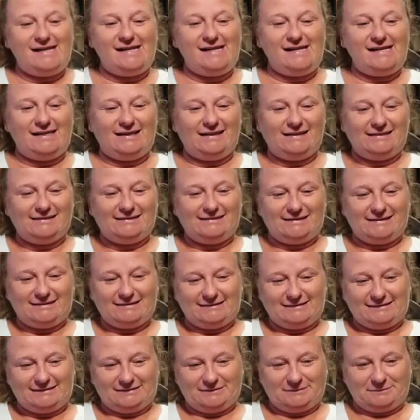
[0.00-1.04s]

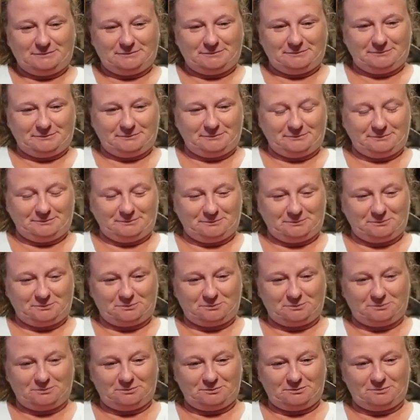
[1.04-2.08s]

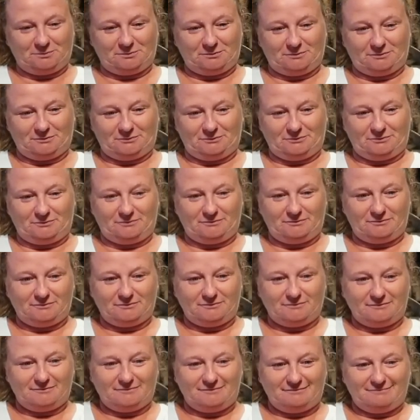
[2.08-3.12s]

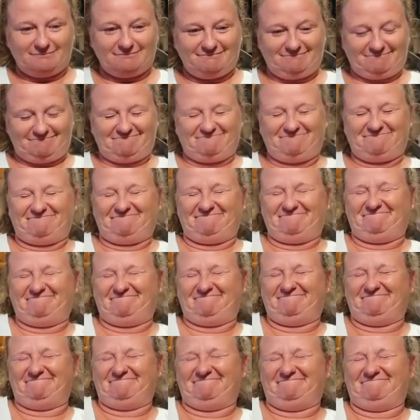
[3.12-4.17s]

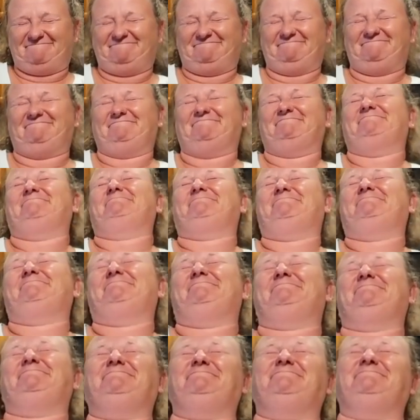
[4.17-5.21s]

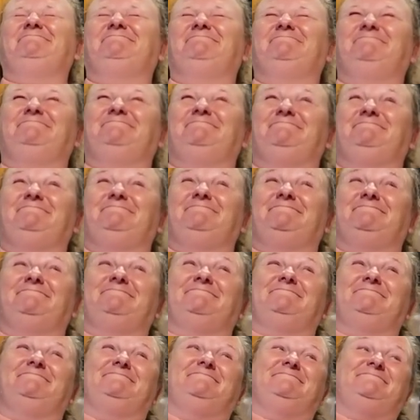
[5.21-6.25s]

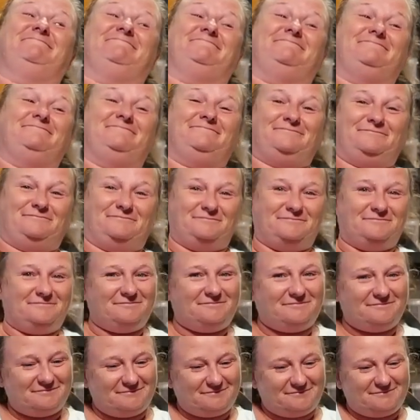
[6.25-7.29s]

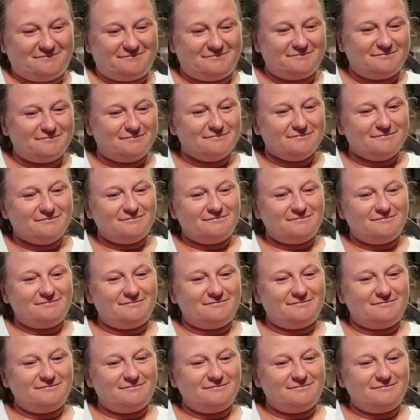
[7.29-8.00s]
[no speech]